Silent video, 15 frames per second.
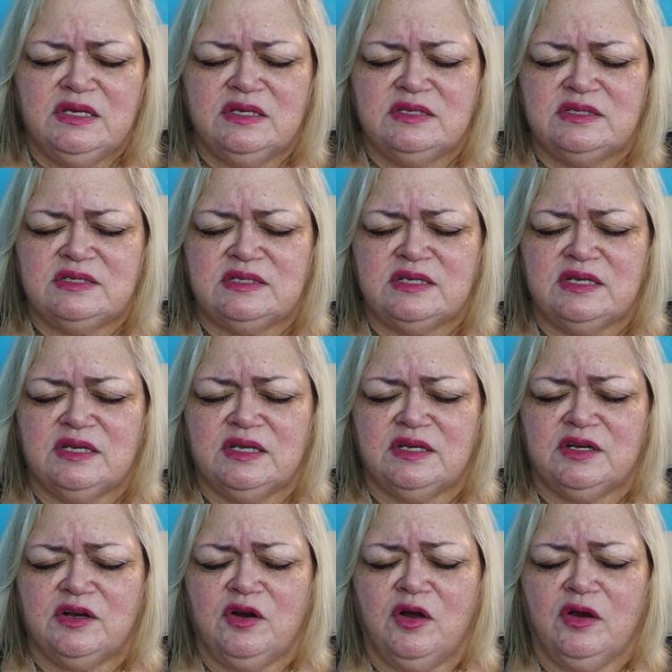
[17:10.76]
sing
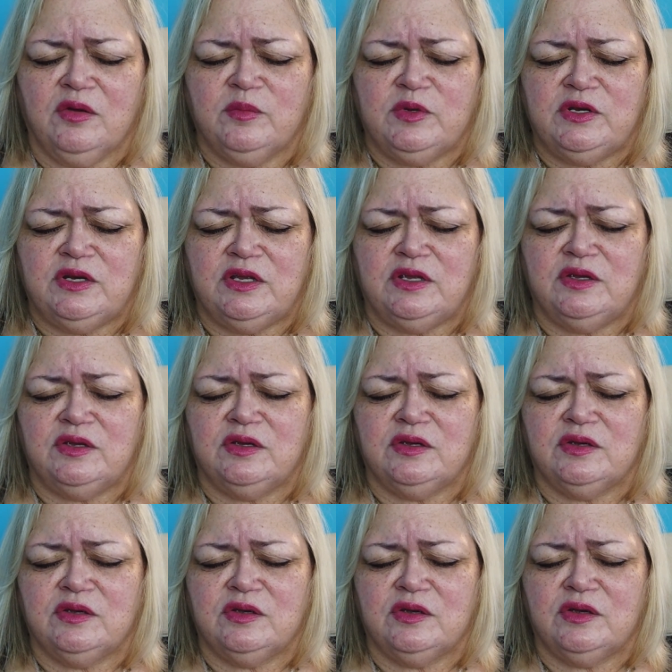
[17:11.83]
in harmony
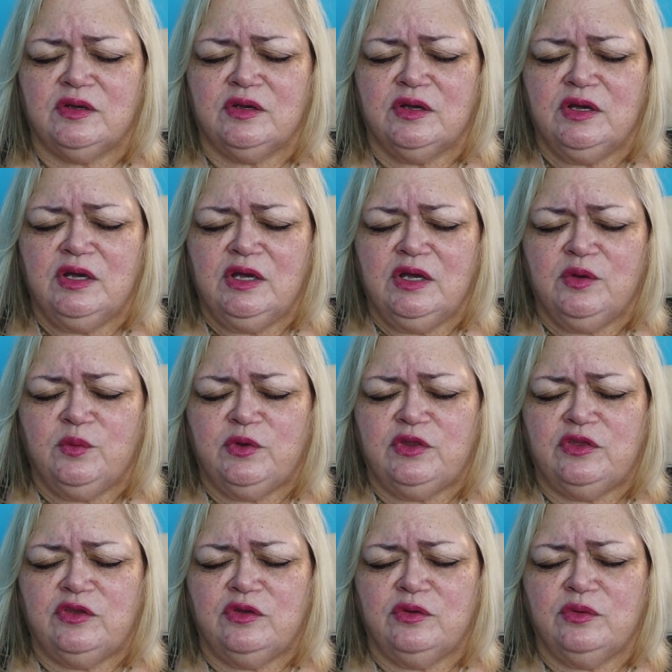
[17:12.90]

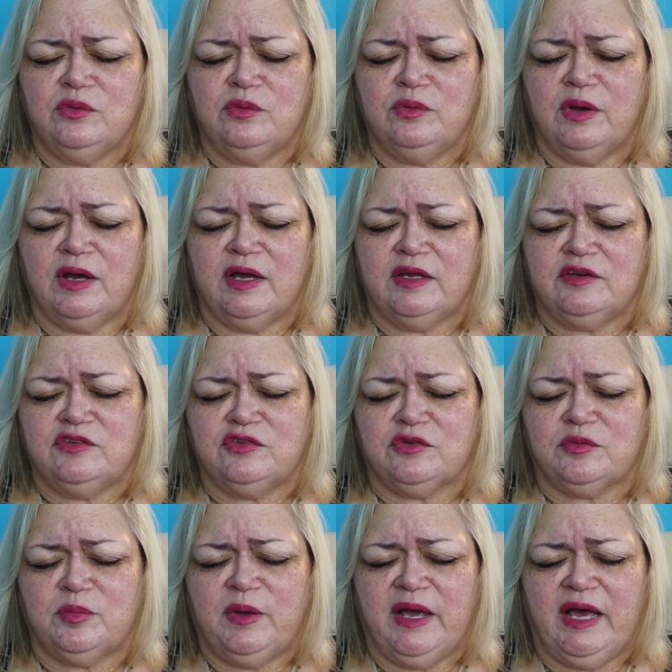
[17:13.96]
with you and your
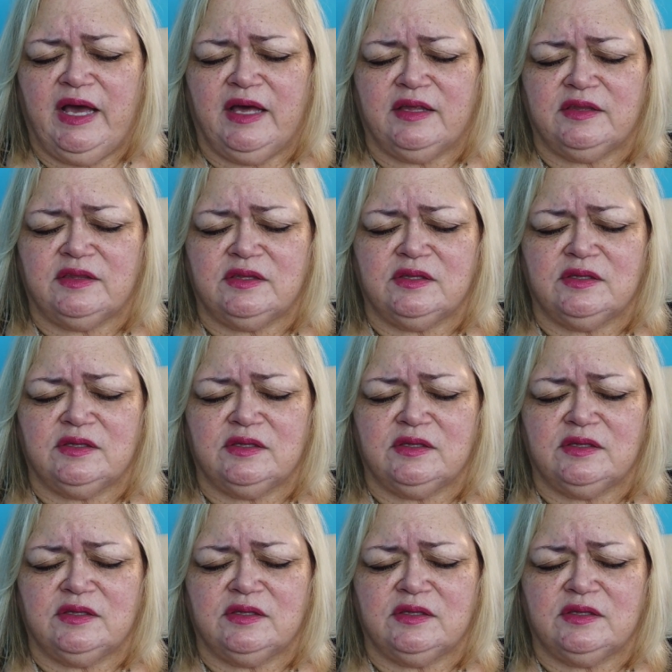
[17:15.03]
path.